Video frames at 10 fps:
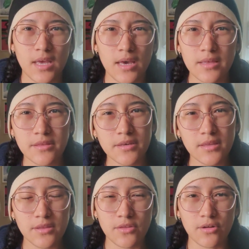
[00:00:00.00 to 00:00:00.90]
I think
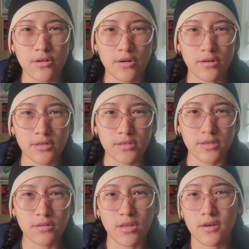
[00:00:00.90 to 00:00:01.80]
that there
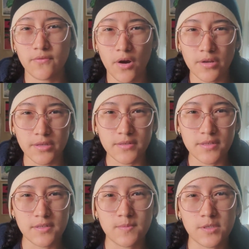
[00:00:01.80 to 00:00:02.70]
are a lot of
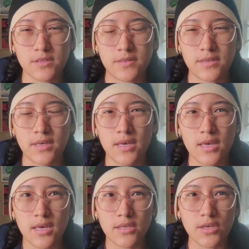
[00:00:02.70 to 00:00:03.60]
artists, especially
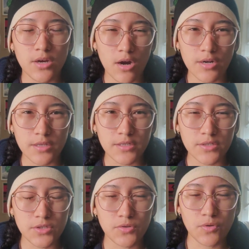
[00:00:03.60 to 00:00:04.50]
young
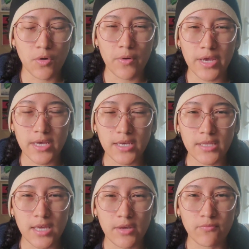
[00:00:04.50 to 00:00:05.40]
artists, who go
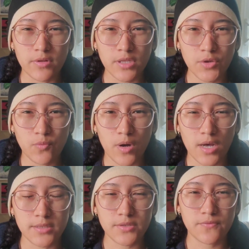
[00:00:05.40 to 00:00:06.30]
in and really
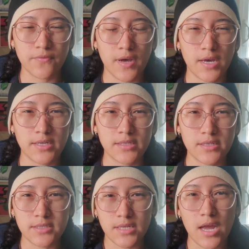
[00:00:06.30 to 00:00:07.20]
want to find
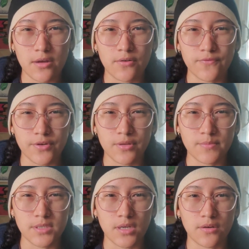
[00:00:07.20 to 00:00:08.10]
a style for
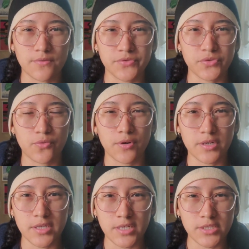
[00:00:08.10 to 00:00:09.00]
themselves or
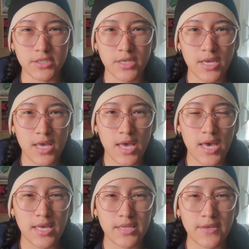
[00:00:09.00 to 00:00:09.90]
a niche,
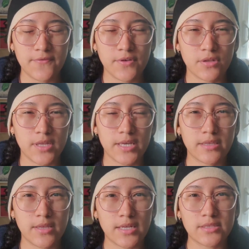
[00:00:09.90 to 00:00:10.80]
and they feel
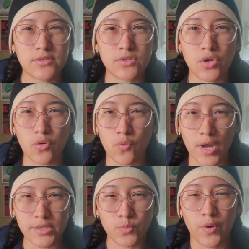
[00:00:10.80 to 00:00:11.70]
like that's the
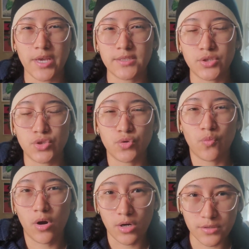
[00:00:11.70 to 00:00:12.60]
correct way to
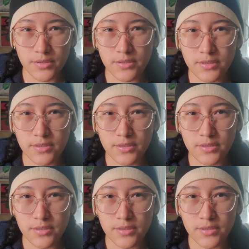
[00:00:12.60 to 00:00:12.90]
do art.